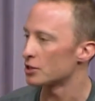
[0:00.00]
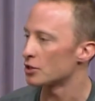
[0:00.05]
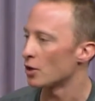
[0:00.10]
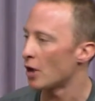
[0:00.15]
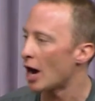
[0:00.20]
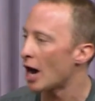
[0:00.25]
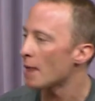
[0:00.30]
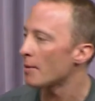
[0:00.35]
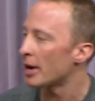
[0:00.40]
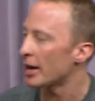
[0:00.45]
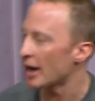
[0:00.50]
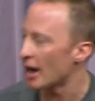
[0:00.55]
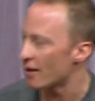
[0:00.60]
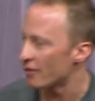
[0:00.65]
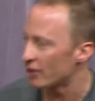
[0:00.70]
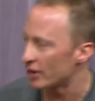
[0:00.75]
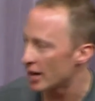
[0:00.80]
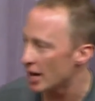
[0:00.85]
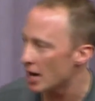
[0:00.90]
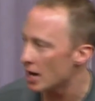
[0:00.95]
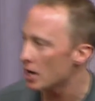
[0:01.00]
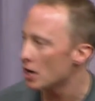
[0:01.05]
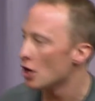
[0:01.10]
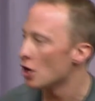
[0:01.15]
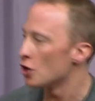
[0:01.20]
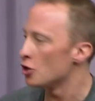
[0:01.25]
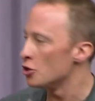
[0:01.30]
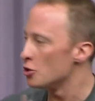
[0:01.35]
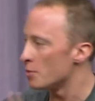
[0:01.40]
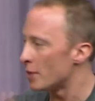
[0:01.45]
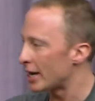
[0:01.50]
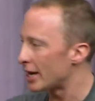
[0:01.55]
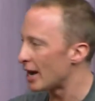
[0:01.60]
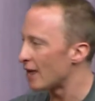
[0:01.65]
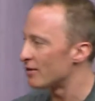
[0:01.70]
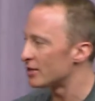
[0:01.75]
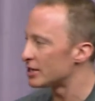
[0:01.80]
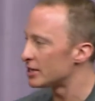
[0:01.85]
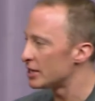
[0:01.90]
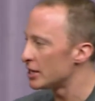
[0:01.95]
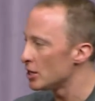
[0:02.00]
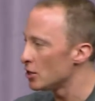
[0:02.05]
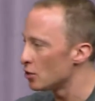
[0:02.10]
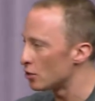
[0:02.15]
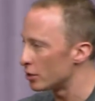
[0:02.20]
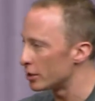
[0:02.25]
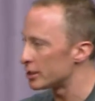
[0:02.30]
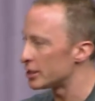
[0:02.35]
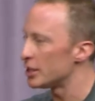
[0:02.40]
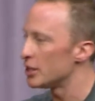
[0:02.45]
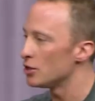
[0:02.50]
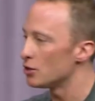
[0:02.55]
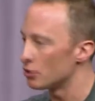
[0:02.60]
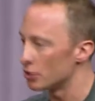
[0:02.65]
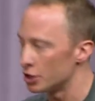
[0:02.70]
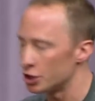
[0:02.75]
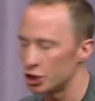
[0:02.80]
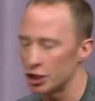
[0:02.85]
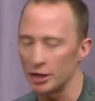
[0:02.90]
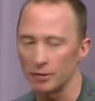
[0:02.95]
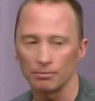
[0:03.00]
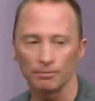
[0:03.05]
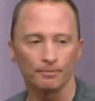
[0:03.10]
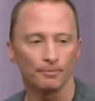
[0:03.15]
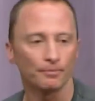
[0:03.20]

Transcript: So I might have an A, you might have a C or a T or a G.